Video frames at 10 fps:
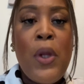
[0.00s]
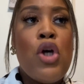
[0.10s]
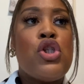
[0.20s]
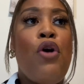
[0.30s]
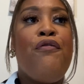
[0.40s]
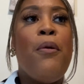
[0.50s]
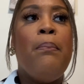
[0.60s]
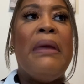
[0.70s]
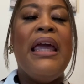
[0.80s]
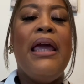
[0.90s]
So for
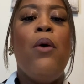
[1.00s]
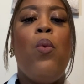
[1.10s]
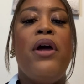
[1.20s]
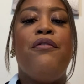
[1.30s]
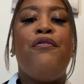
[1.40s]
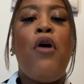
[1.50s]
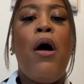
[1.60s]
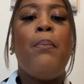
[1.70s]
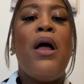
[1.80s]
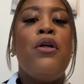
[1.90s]
me, it went
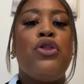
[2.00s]
from